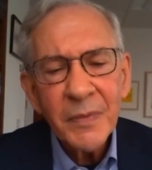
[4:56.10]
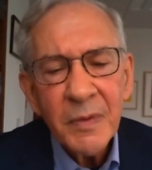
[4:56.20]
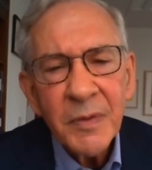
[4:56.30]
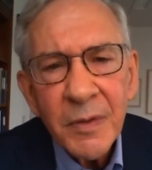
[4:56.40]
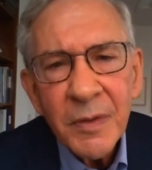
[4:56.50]

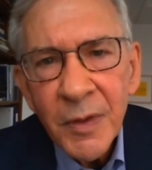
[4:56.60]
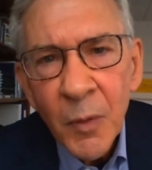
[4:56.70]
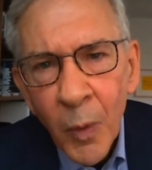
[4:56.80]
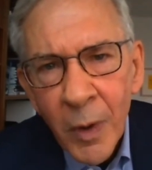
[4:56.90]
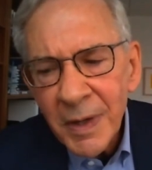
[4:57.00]
the, the
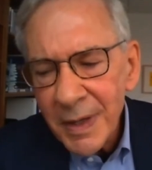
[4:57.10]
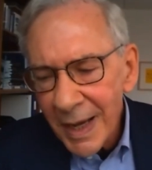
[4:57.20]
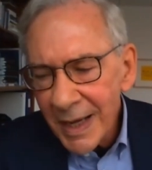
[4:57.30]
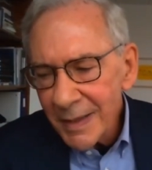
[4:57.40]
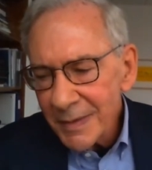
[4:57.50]
work
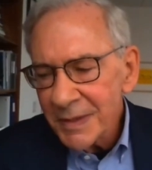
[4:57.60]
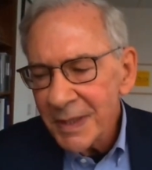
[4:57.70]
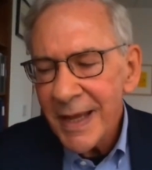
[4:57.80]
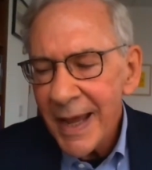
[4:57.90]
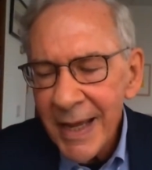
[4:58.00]
uh,
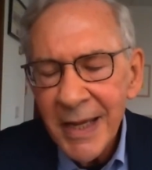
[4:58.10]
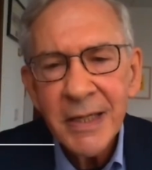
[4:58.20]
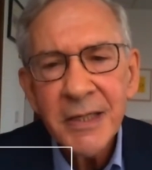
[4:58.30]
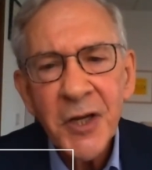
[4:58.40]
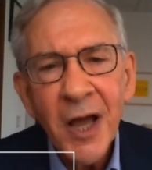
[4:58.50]
today,
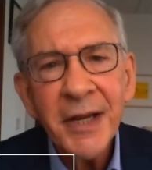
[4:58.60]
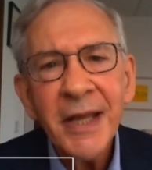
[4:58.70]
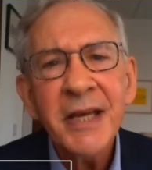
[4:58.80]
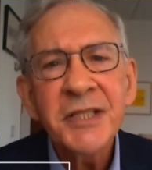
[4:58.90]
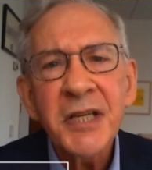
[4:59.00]
Johnny,
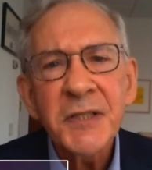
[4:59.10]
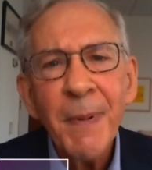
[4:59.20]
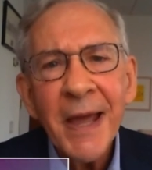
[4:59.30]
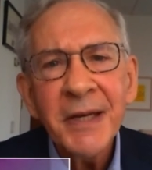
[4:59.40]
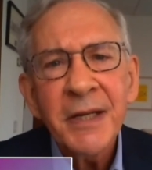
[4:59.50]
has
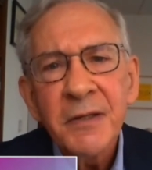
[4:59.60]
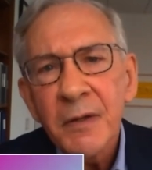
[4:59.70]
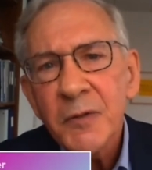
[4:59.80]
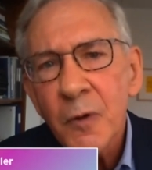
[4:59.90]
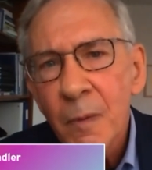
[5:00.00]
expanded
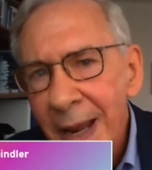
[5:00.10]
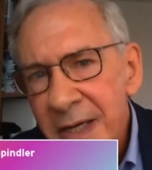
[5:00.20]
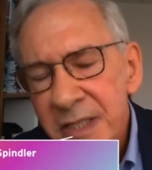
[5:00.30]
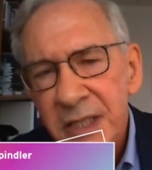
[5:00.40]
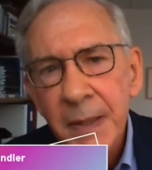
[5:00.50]

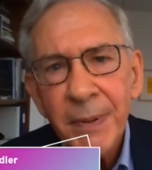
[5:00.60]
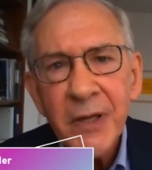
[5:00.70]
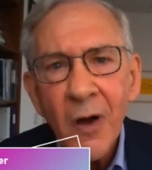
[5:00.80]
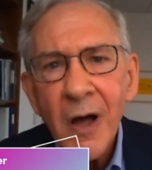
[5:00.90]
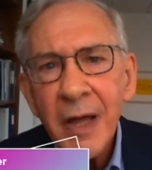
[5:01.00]
tremendously
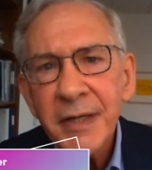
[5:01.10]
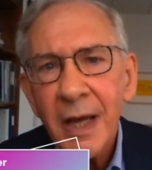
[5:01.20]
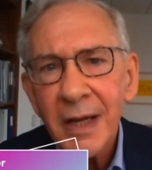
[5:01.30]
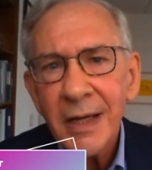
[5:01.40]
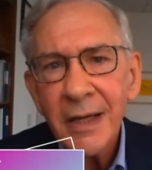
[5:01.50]
beyond
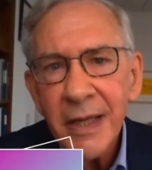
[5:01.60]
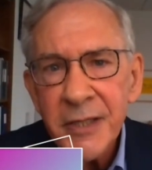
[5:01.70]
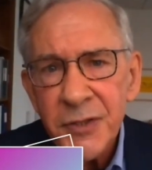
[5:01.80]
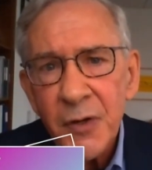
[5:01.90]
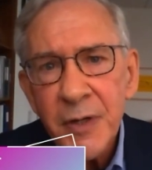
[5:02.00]
uh,
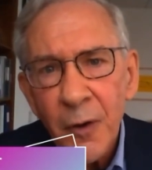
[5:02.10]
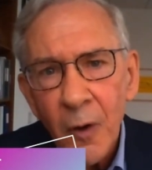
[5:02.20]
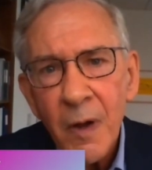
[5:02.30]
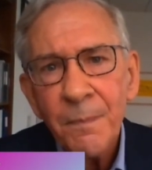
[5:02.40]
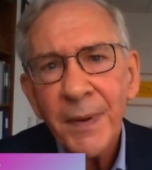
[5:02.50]
Eastern
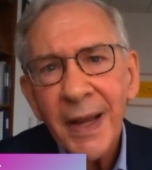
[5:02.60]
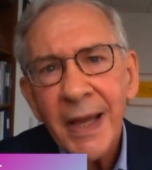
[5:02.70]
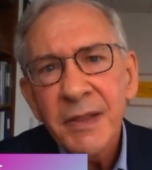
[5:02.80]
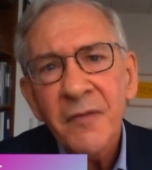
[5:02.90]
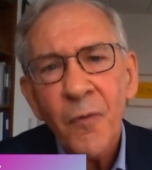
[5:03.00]
Europe
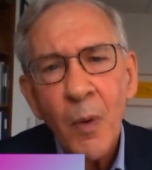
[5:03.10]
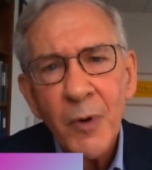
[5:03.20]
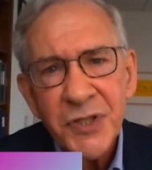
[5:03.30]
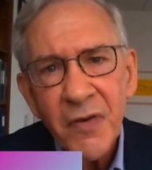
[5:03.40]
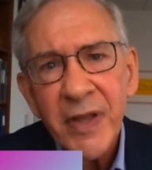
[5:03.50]
and the
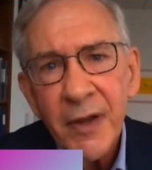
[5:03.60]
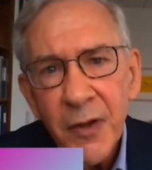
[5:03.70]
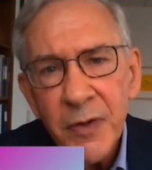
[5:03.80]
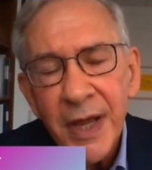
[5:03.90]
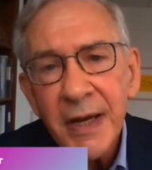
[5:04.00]
former Soviet
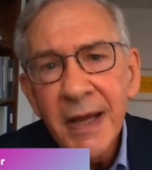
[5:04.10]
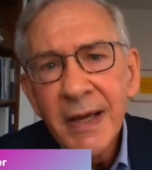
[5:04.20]
Union.